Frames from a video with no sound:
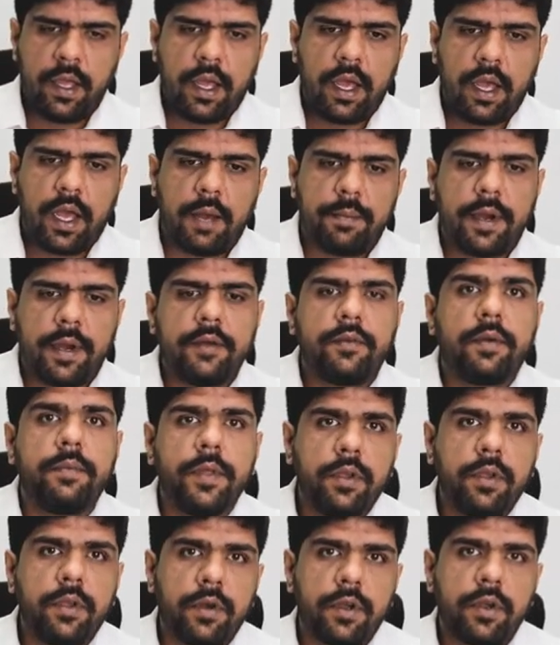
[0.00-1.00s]
Apart from
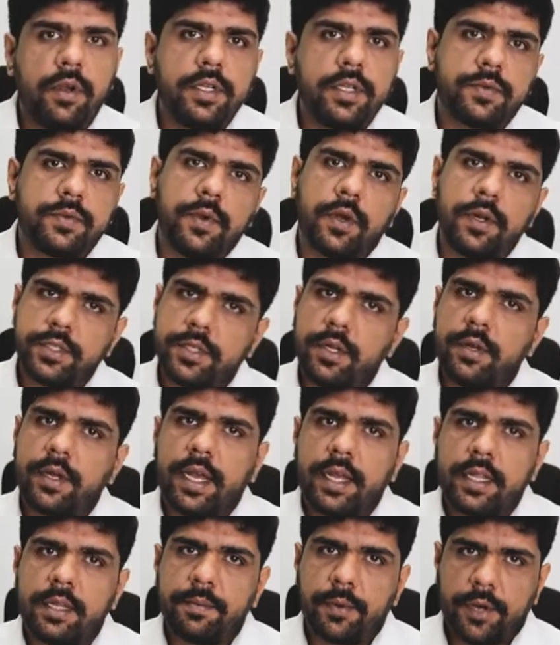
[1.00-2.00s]
the unicorns, we also look
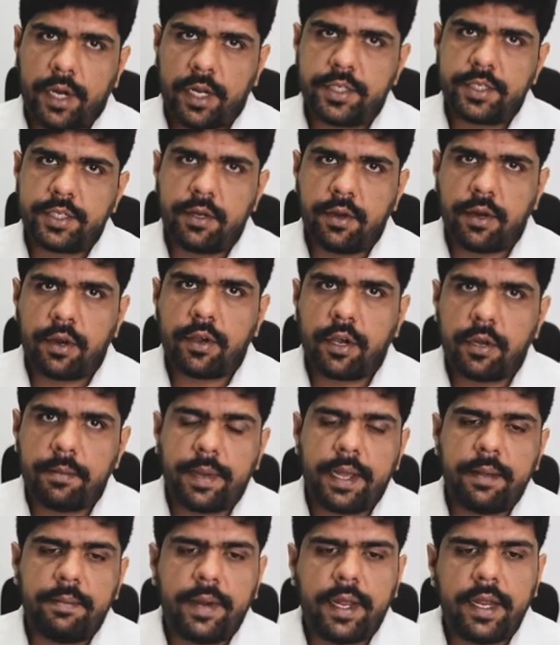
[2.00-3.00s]
at the potential unicorn
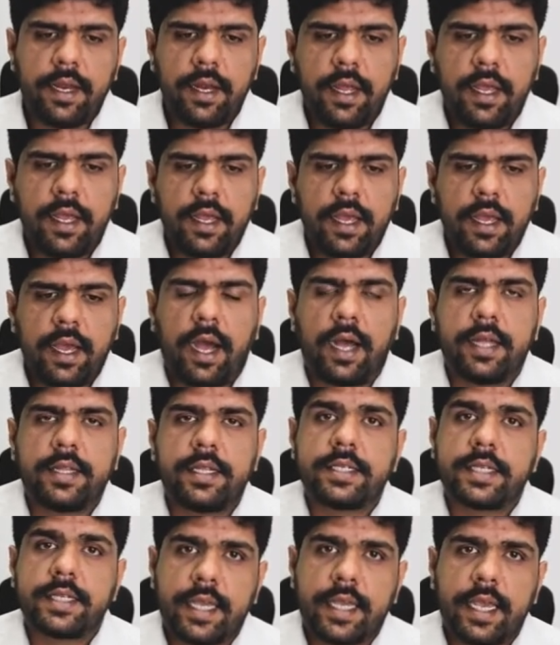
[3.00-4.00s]
pipeline. Uh,
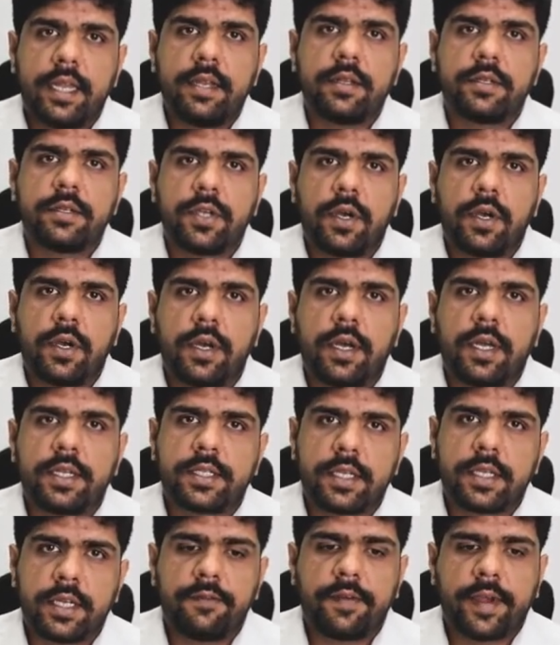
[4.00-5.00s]
this again saw a
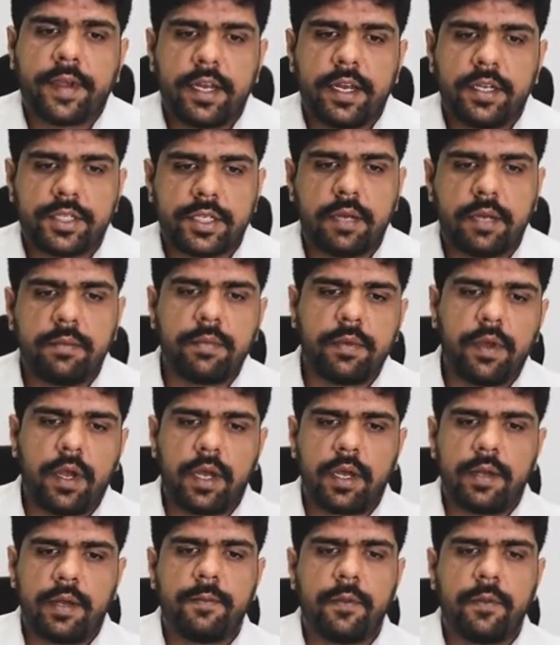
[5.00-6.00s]
significant jump.
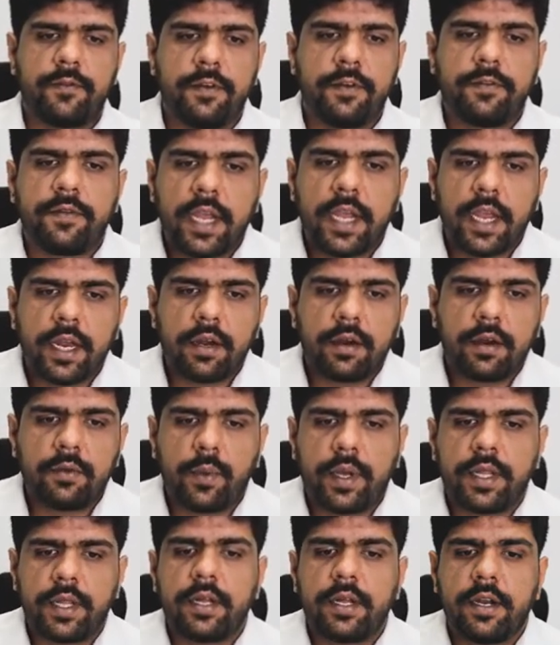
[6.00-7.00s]
Um, 58 out of
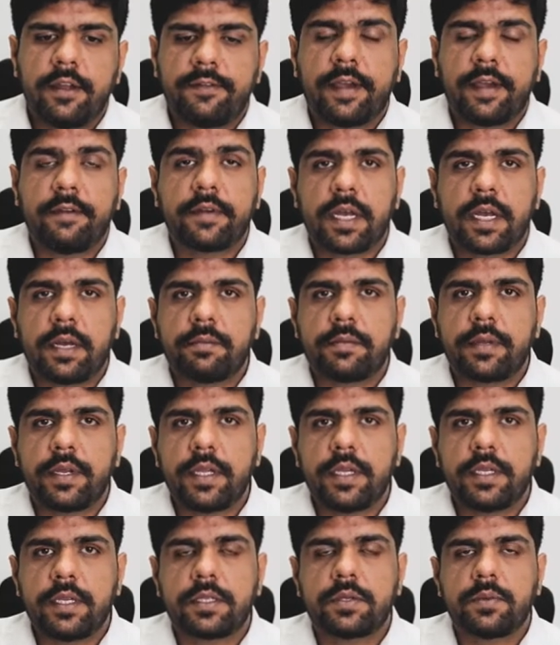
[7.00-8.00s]
135
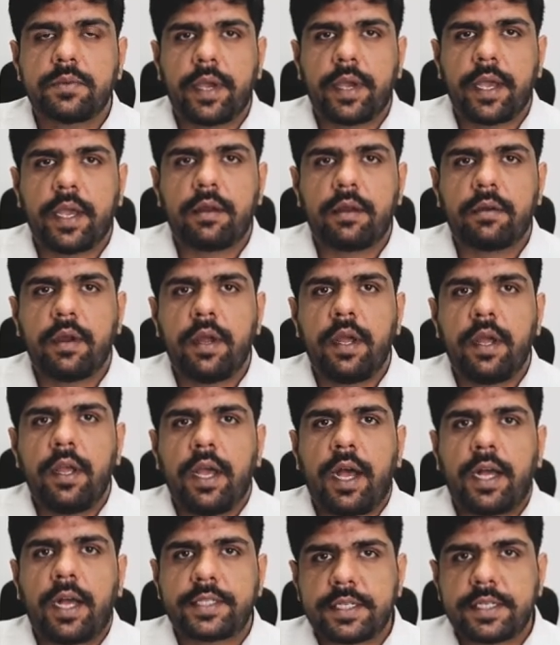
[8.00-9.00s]
companies were
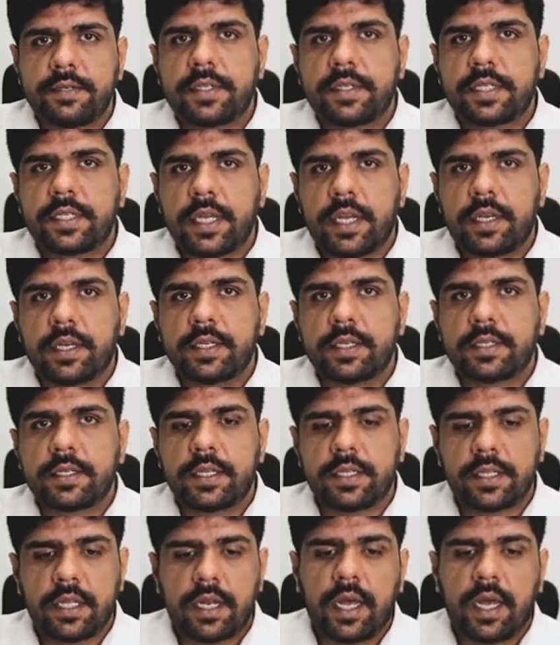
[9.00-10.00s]
achieved the status
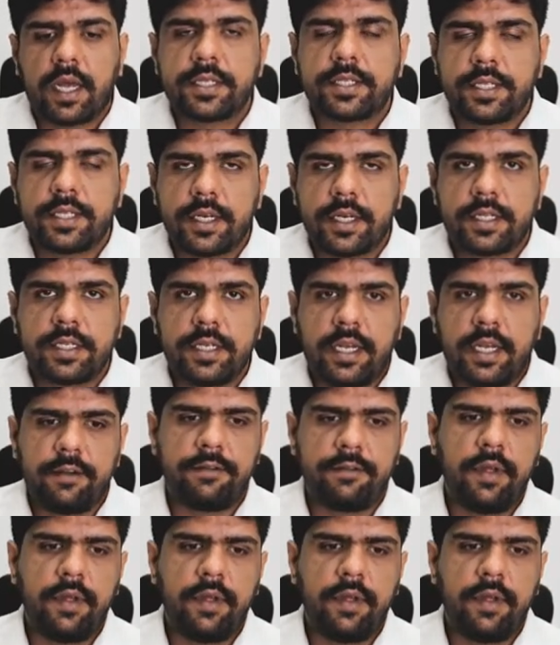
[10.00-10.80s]
in the last year itself.